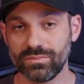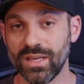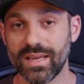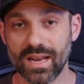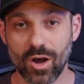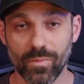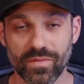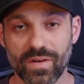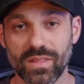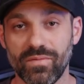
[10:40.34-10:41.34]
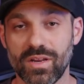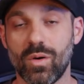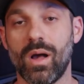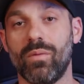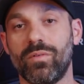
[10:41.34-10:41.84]
Again, I hope you found the
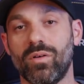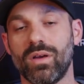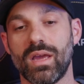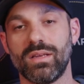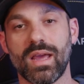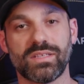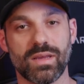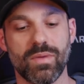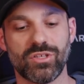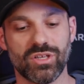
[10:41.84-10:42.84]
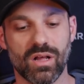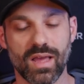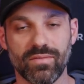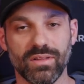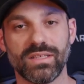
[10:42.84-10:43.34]
video helpful, and as I mentioned, I'll
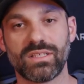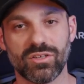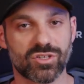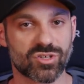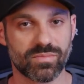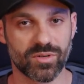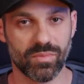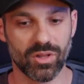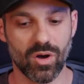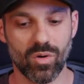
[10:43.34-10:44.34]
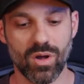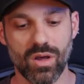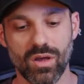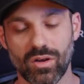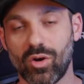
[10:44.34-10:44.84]
have links in the description below,
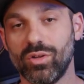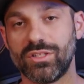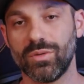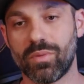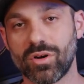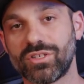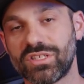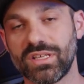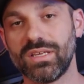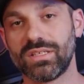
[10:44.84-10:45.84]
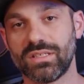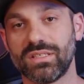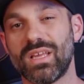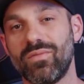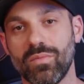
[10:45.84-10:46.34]
not only to purchase these and to
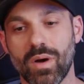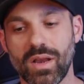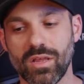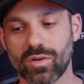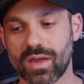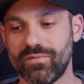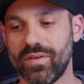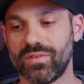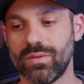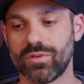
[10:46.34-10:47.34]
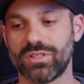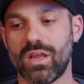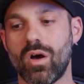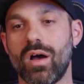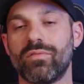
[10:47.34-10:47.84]
save you money, you'll get
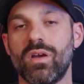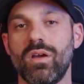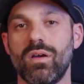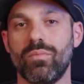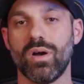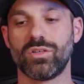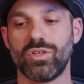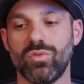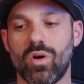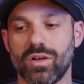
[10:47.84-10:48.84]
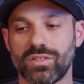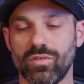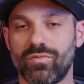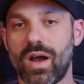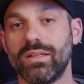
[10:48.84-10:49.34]
15% off, but to
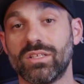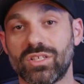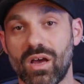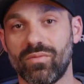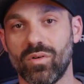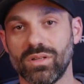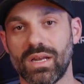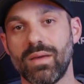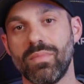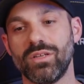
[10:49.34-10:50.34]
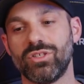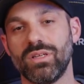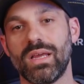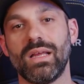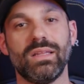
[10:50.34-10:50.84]
also find the software that I
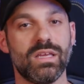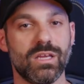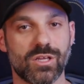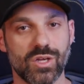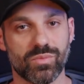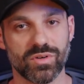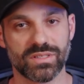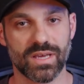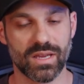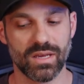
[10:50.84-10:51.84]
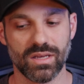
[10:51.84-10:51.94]
mentioned in the EQ preset